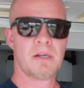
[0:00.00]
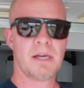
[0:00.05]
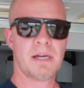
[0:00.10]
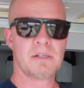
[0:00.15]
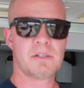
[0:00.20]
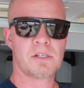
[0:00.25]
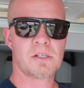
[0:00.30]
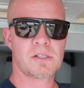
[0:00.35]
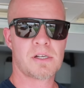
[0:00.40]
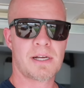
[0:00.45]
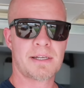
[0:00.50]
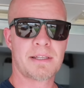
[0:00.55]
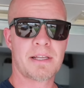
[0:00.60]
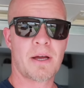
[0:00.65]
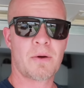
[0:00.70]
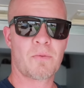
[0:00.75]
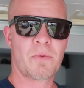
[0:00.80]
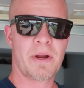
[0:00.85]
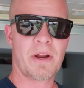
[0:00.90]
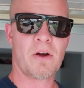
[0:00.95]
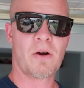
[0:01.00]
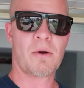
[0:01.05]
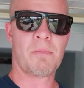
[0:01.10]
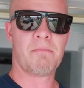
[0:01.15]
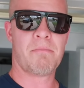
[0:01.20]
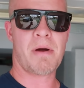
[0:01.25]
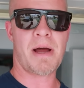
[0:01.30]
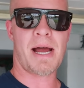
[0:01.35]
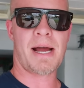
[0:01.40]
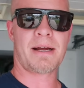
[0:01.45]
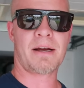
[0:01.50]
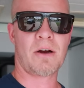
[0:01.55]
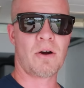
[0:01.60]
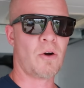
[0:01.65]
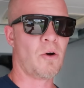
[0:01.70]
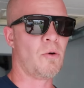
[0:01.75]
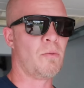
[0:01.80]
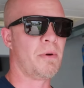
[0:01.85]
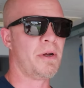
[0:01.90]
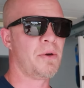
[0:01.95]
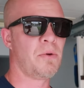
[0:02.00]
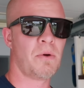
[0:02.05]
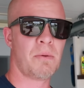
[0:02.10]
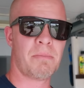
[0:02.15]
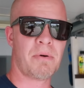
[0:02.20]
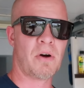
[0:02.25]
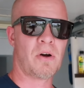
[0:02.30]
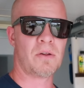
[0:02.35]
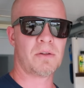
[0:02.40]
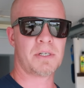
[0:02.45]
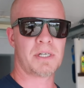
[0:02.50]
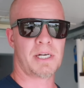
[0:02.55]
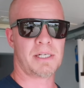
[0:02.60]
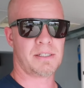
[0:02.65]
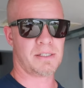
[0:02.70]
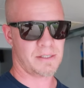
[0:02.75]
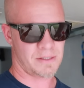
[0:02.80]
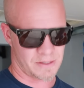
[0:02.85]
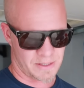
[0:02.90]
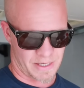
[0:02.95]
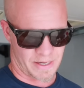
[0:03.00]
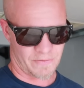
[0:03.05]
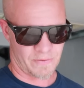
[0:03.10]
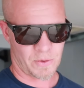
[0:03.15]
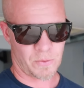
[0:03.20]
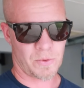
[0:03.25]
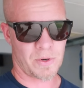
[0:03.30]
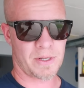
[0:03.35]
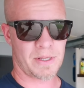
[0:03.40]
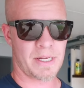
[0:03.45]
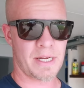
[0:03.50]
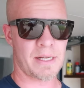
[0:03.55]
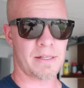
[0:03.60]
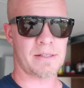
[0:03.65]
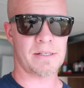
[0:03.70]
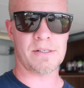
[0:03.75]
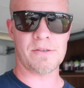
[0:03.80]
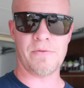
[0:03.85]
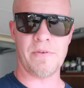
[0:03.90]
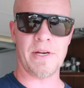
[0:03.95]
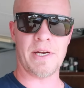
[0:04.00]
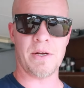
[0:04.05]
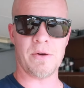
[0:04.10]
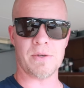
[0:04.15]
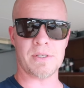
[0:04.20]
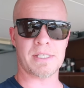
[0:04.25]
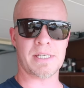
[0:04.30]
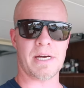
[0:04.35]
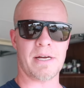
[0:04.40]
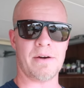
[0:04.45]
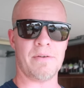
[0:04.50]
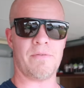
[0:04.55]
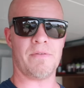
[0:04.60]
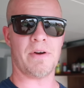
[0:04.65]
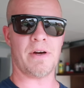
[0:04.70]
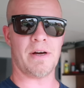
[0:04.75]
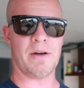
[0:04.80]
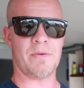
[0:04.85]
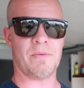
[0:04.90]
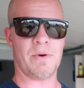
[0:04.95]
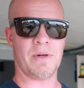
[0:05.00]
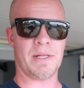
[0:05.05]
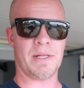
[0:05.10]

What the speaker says: And just like that, we are back home. I do apologize to everyone that this video is kind of